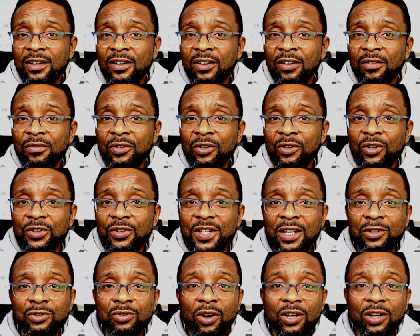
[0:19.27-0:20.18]
You're not
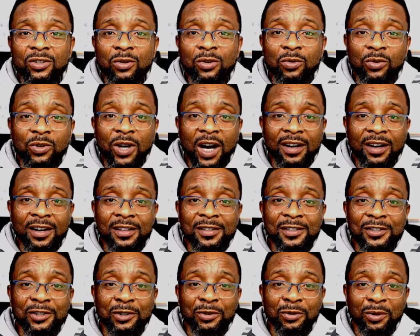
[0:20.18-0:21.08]
settle us, we will arrest
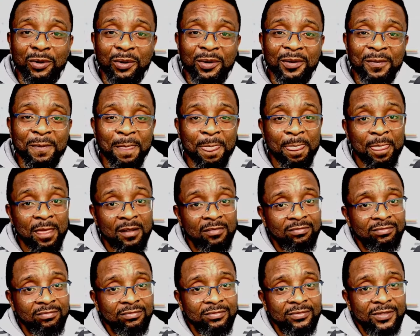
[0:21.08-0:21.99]
you.
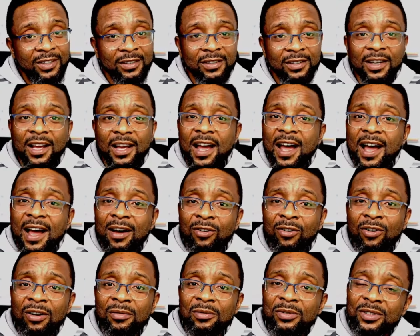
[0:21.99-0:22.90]
Say, how
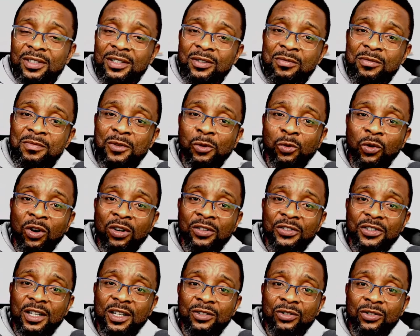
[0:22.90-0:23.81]
come you say we will come
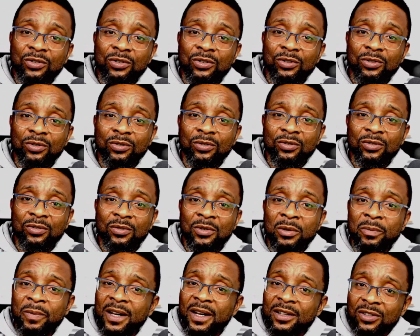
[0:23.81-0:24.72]
settle you? We
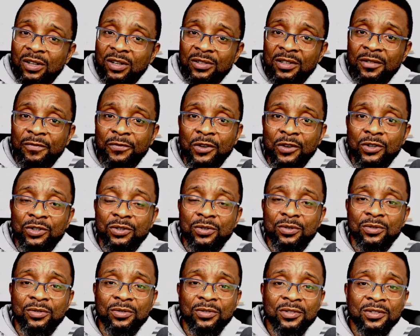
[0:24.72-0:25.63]
buy something for
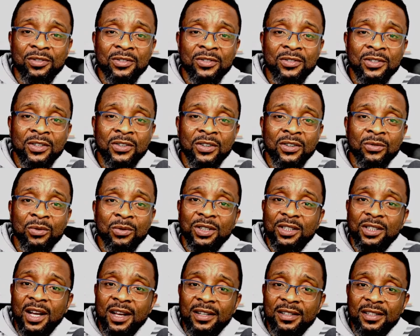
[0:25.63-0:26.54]
you. Which
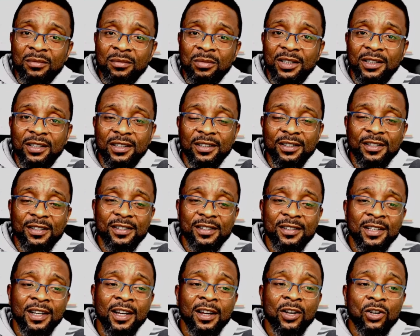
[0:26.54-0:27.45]
kind of thing is this?
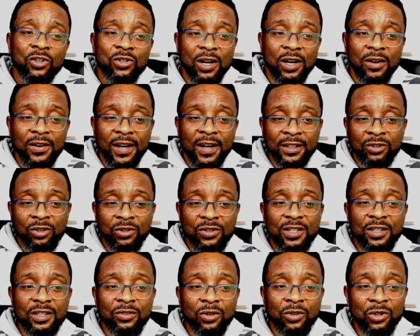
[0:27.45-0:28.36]
So I would like to see
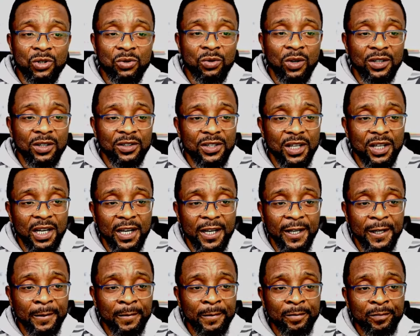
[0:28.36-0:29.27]
those ones
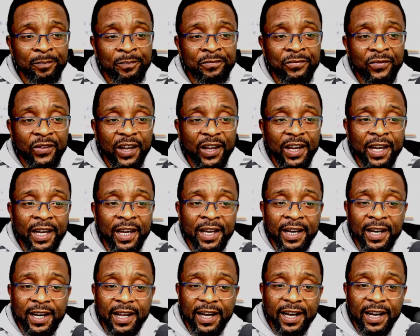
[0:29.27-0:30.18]
in
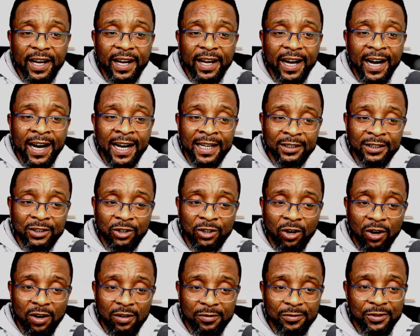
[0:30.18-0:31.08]

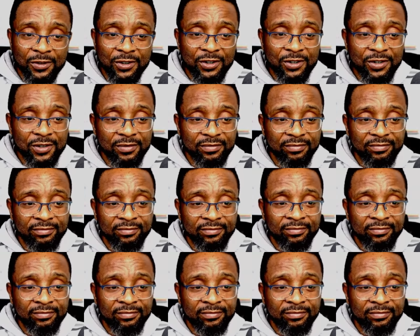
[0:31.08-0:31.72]
handcuffs.